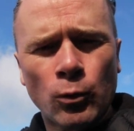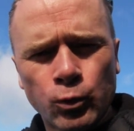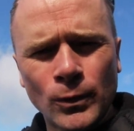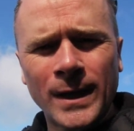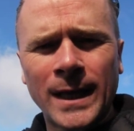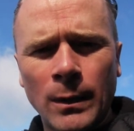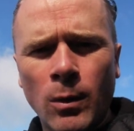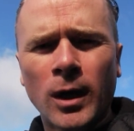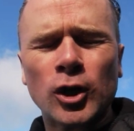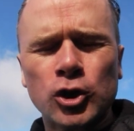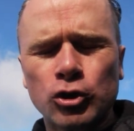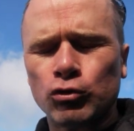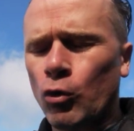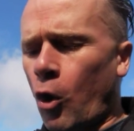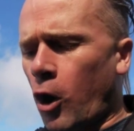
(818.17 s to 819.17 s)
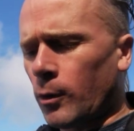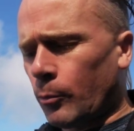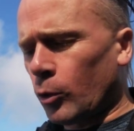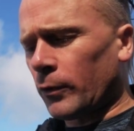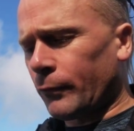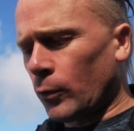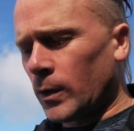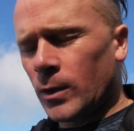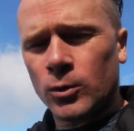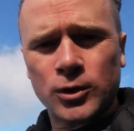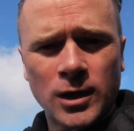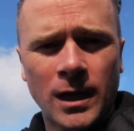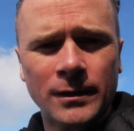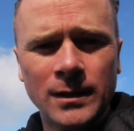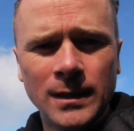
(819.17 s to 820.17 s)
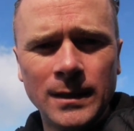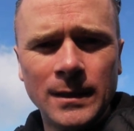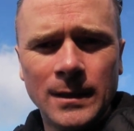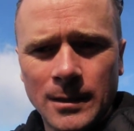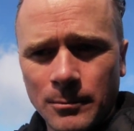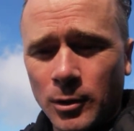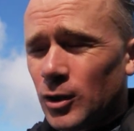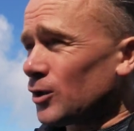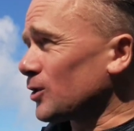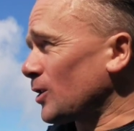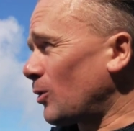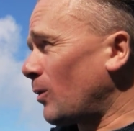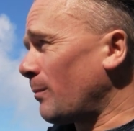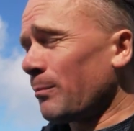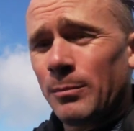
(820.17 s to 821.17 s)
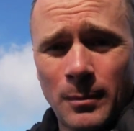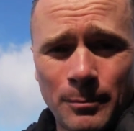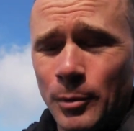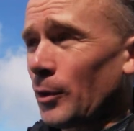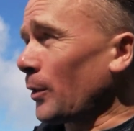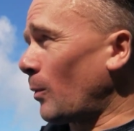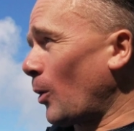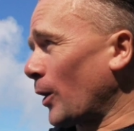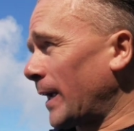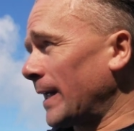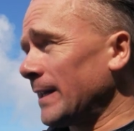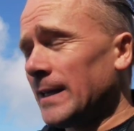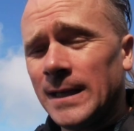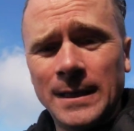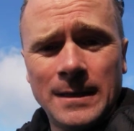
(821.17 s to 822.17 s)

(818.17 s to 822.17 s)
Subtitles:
I really want a strong portfolio shot because, you know, I'm put the work in.